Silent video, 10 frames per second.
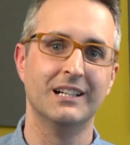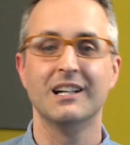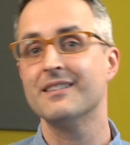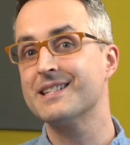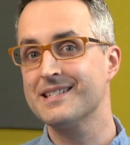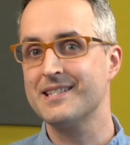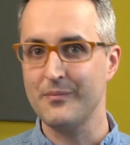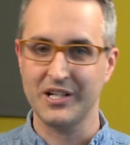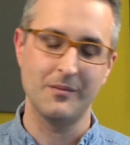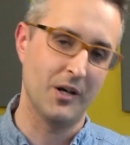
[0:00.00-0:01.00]
This is something
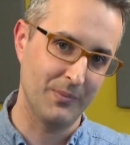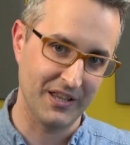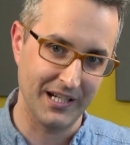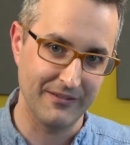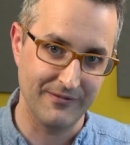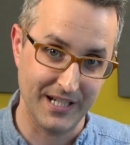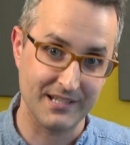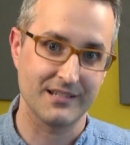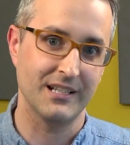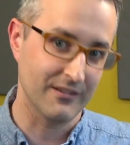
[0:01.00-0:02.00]
I'm hoping they can fix
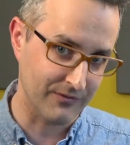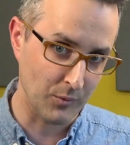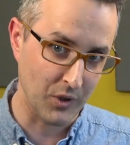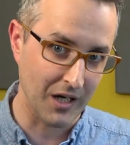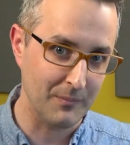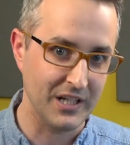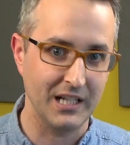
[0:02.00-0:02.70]
in the firmware update.